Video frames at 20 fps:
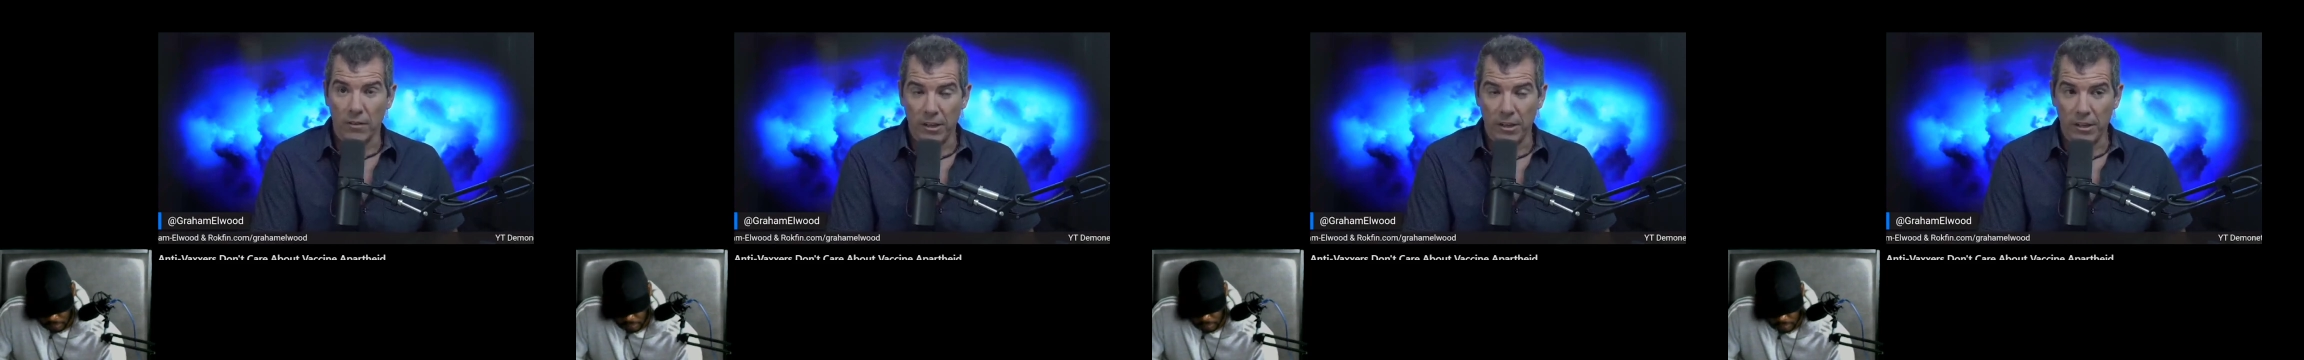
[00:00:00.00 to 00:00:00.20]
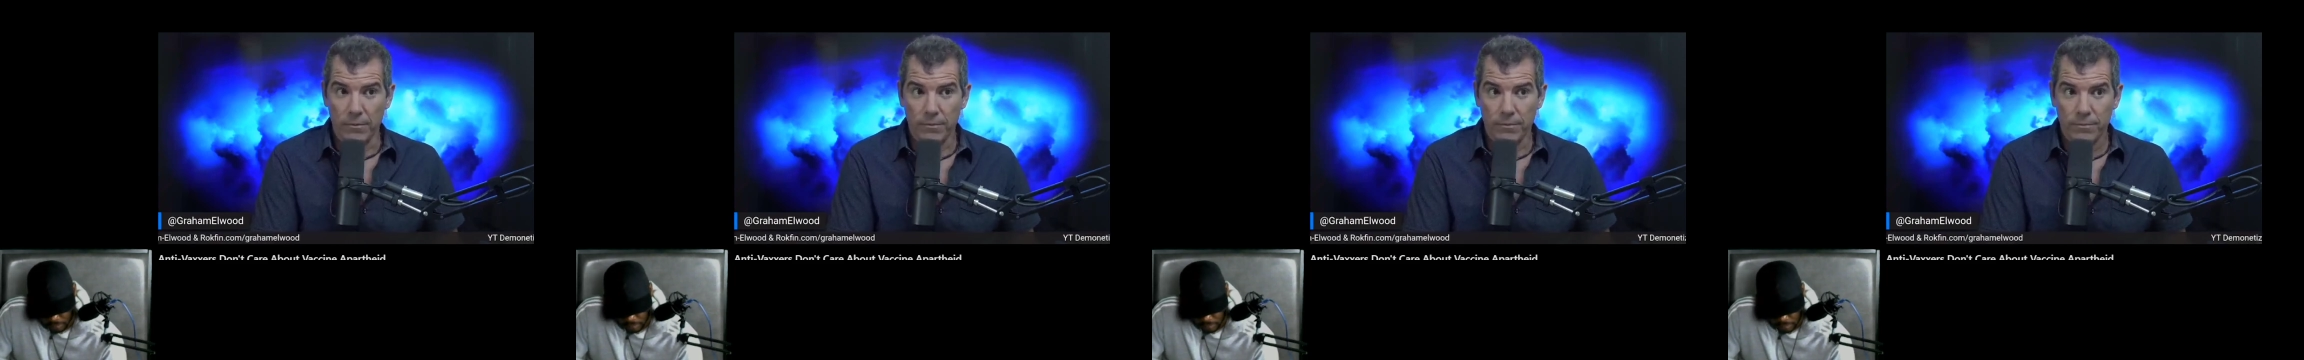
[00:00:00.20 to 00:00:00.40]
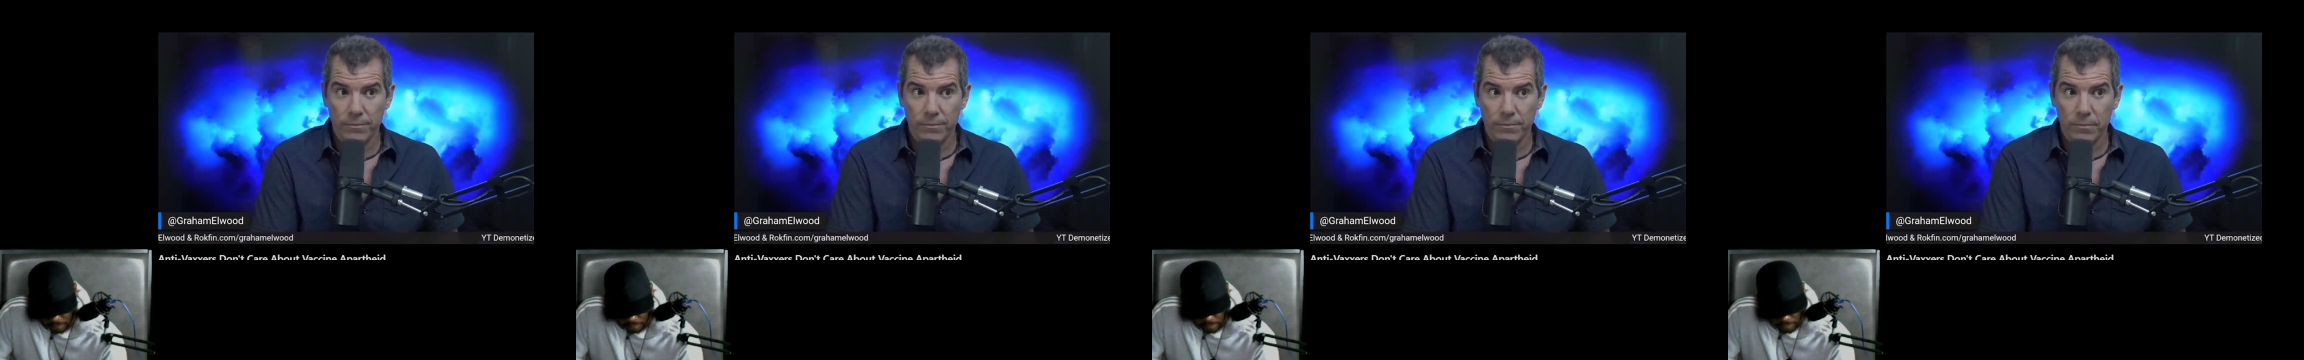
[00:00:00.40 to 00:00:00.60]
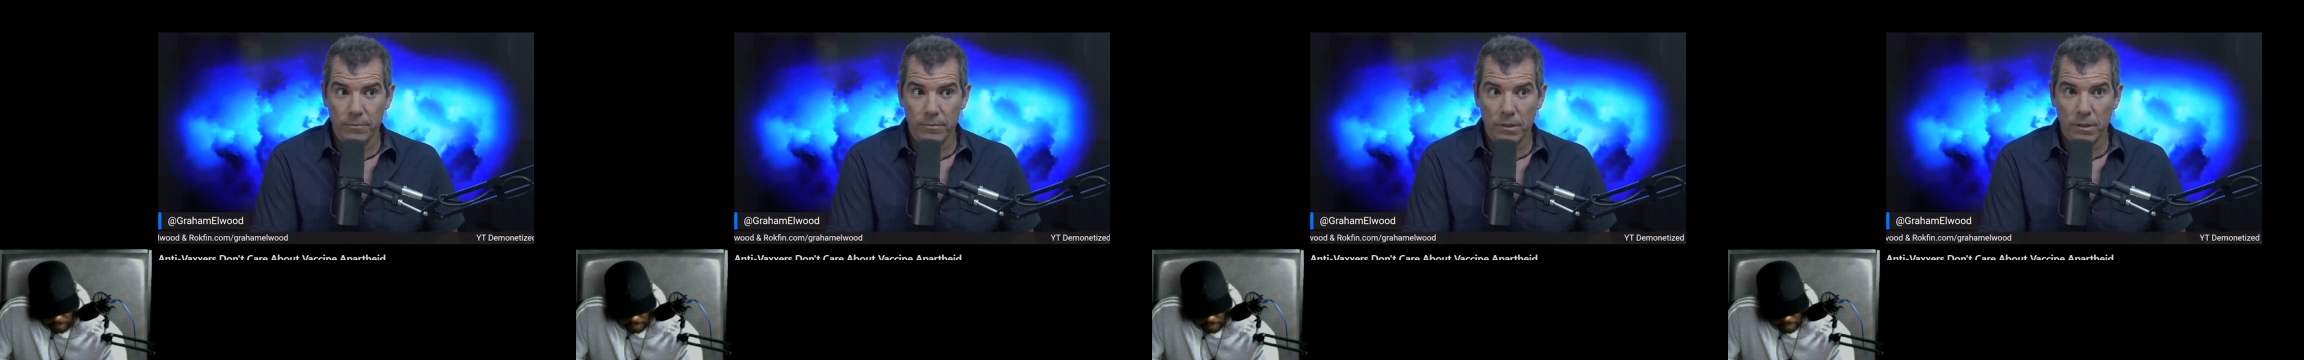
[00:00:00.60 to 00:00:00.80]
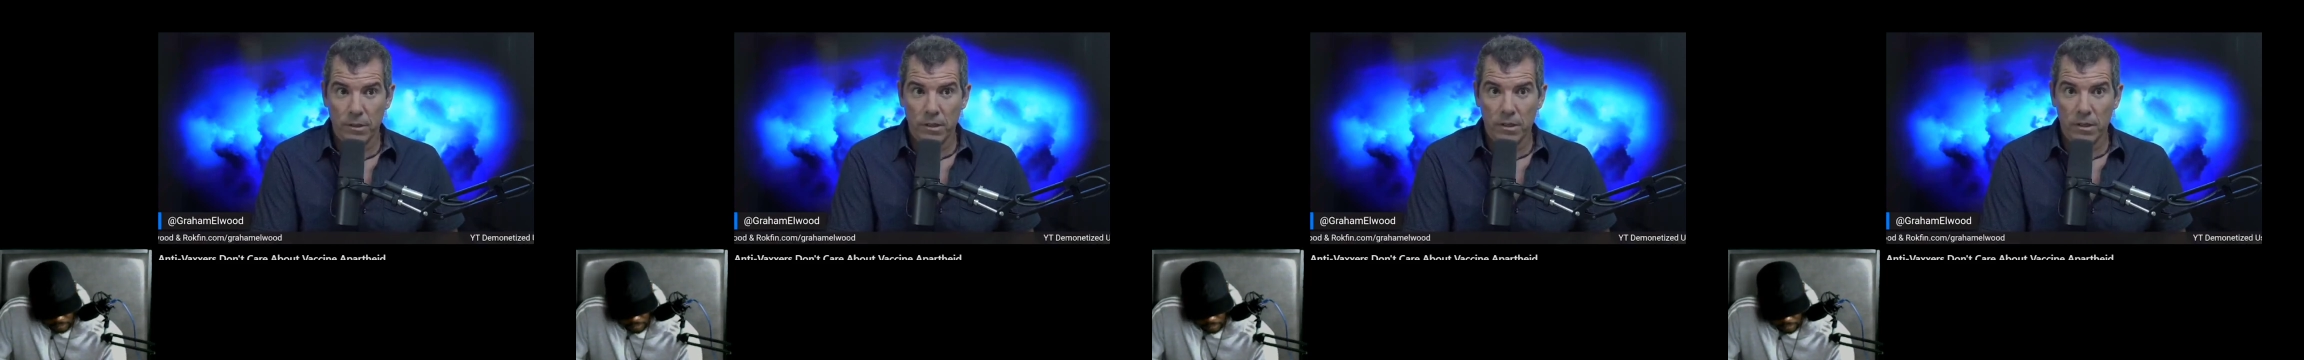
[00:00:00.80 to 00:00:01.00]
of it,
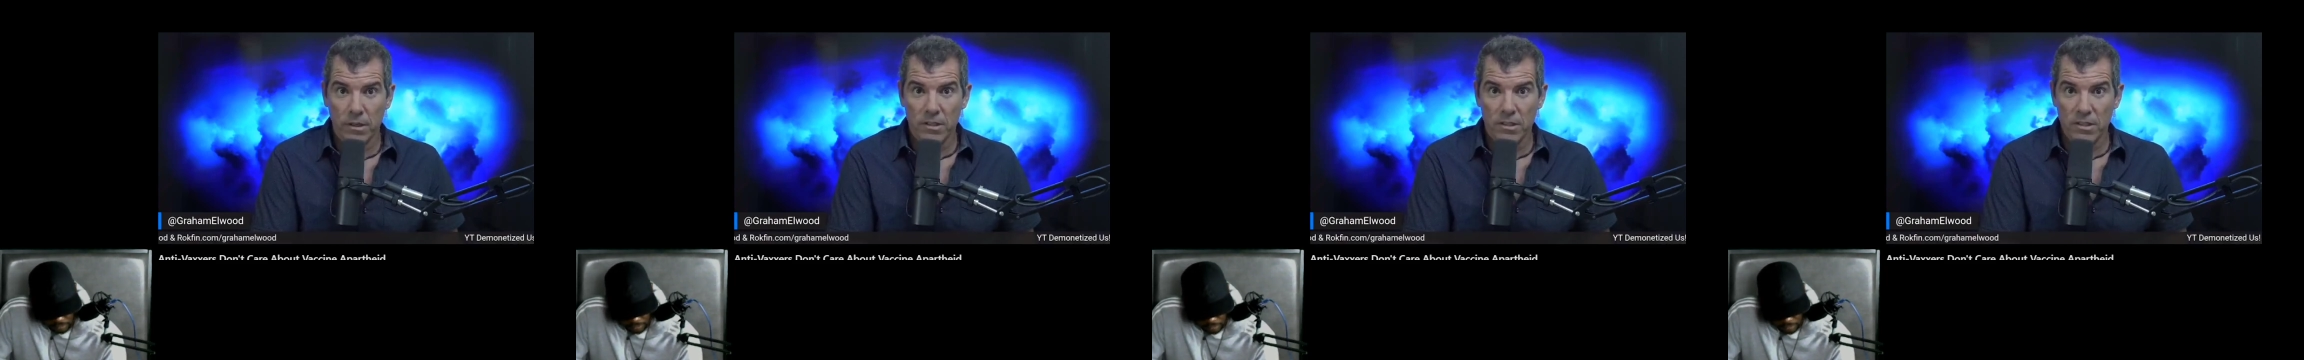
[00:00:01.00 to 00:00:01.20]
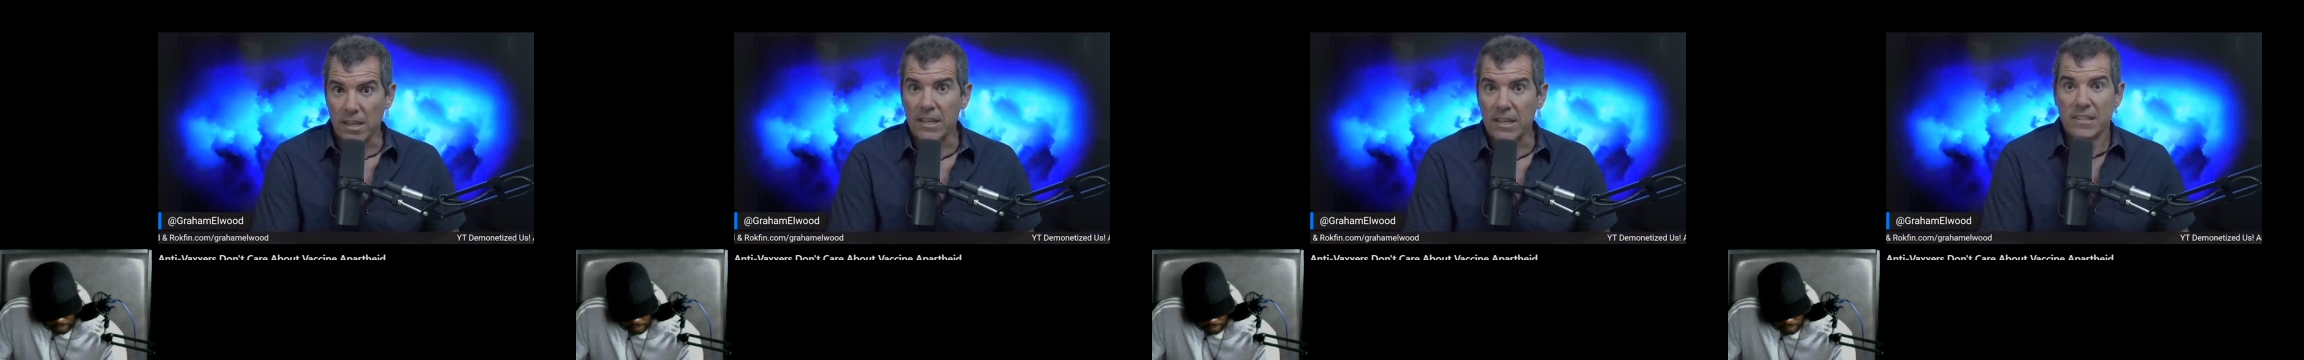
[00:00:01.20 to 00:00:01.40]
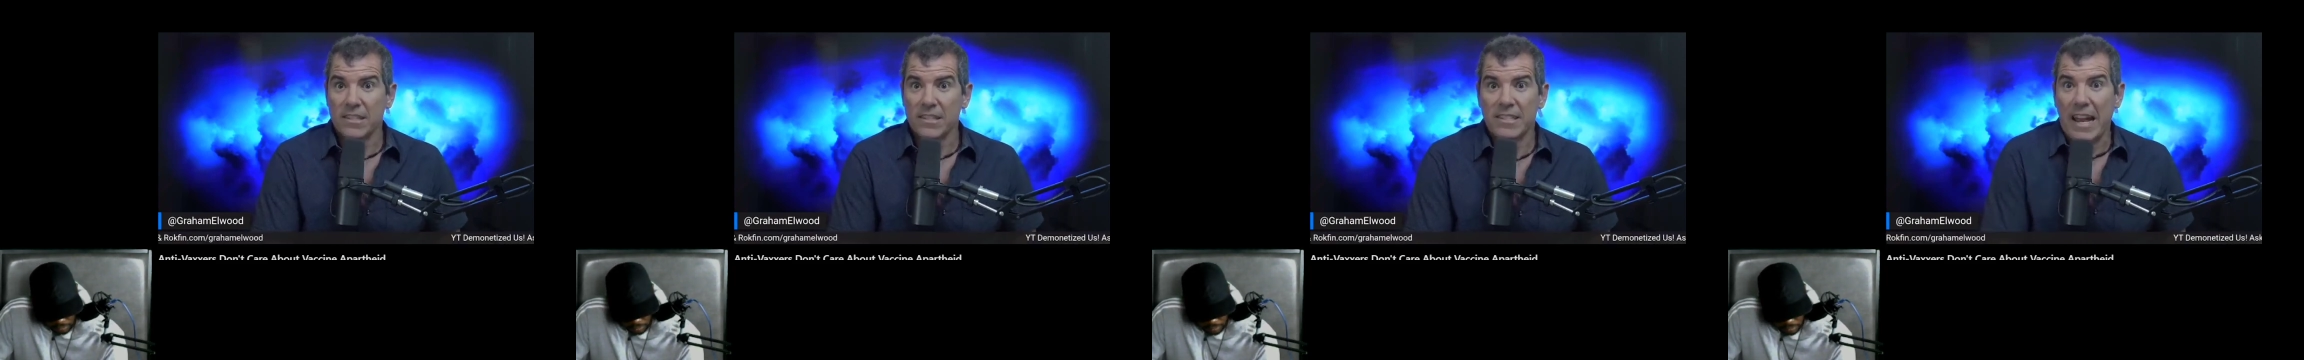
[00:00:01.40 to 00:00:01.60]
says